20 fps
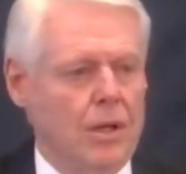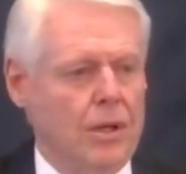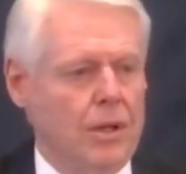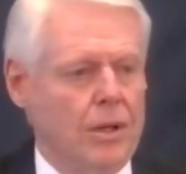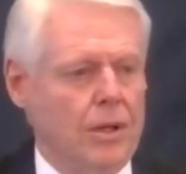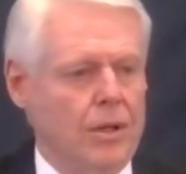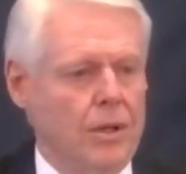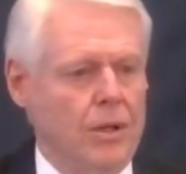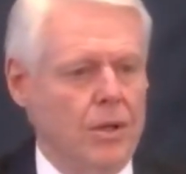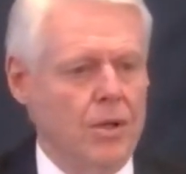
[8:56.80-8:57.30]

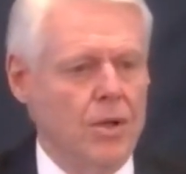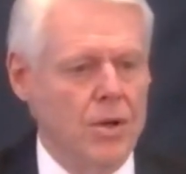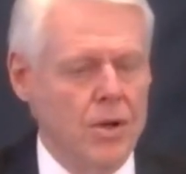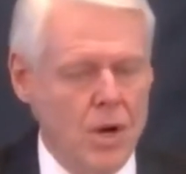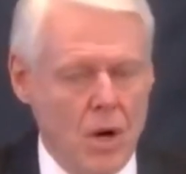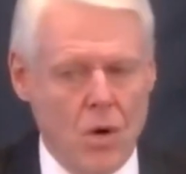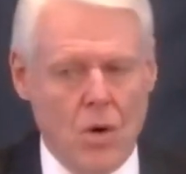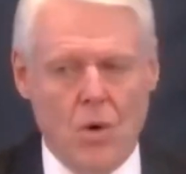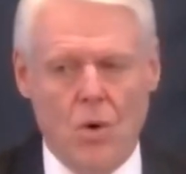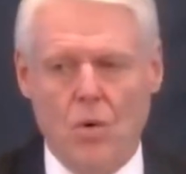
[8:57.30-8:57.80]

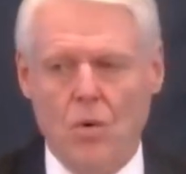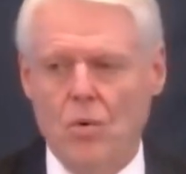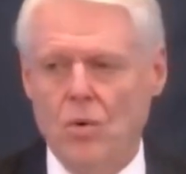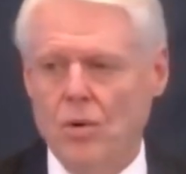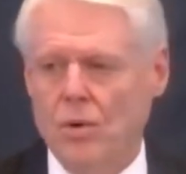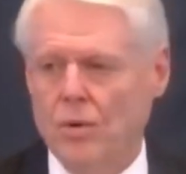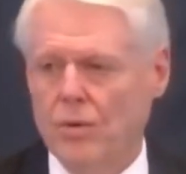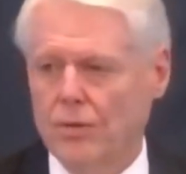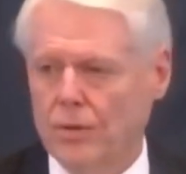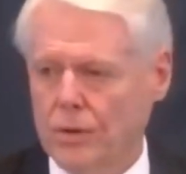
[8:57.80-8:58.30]
Know
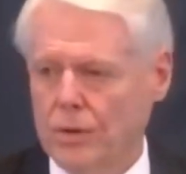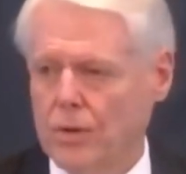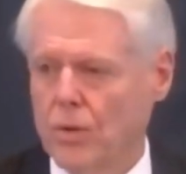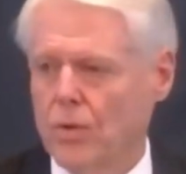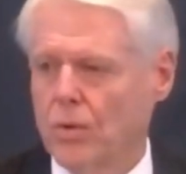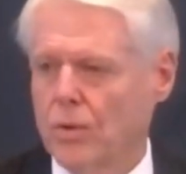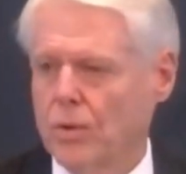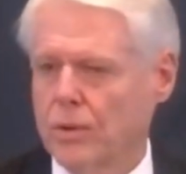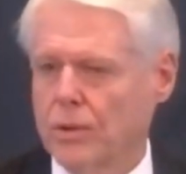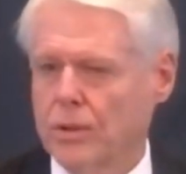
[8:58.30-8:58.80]
the
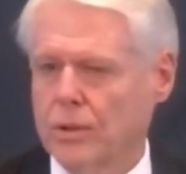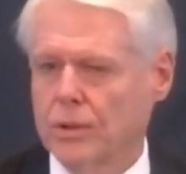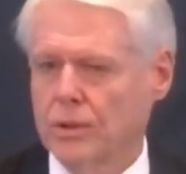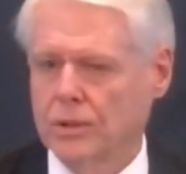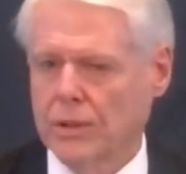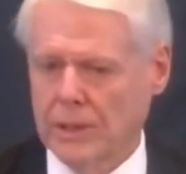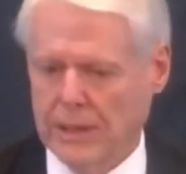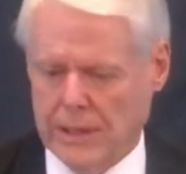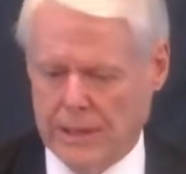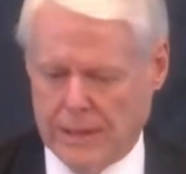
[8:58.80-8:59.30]
Lord your
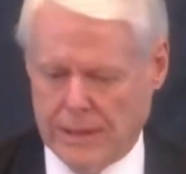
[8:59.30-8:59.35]
God.